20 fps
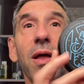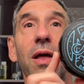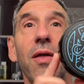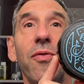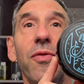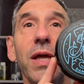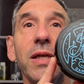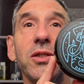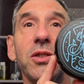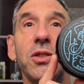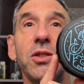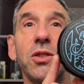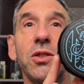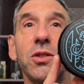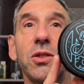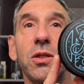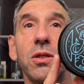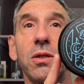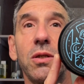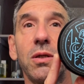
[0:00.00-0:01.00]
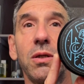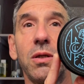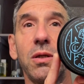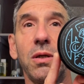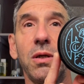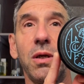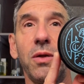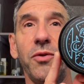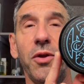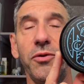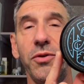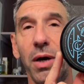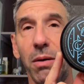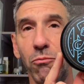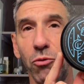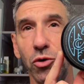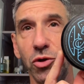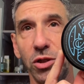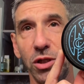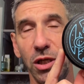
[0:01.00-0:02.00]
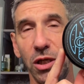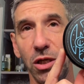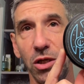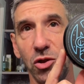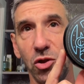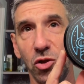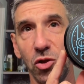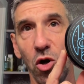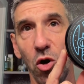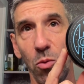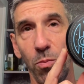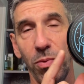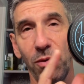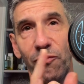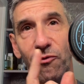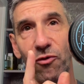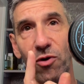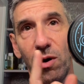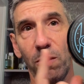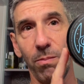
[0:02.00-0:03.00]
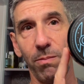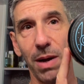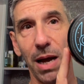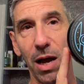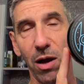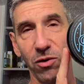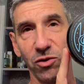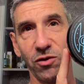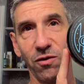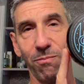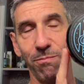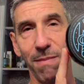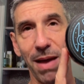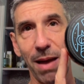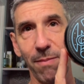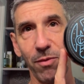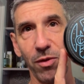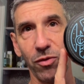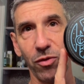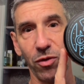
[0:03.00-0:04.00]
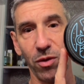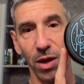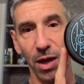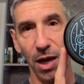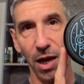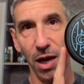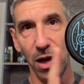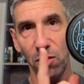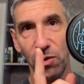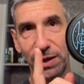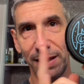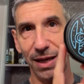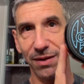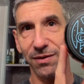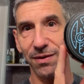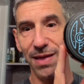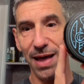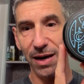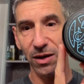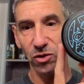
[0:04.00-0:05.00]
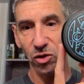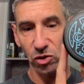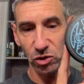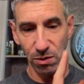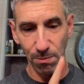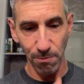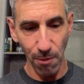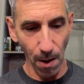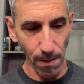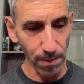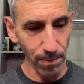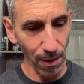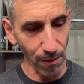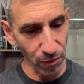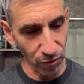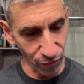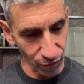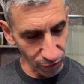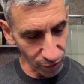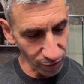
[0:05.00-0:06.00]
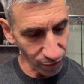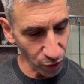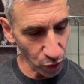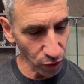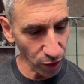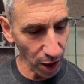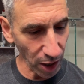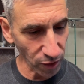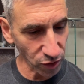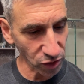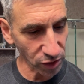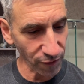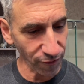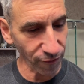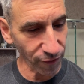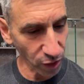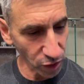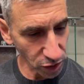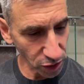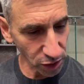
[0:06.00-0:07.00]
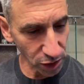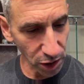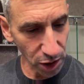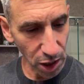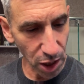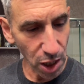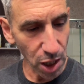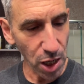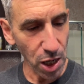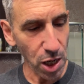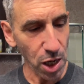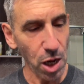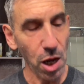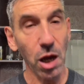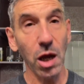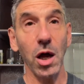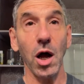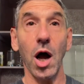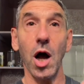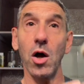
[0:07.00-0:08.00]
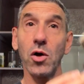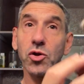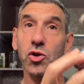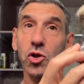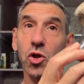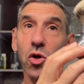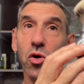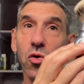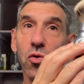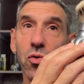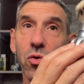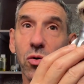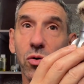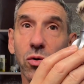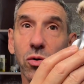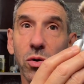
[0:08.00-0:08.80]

this, the Dammusi soap from House of Mammoth. I'll get to that in just a moment, but we'll review the other stuff first. Also,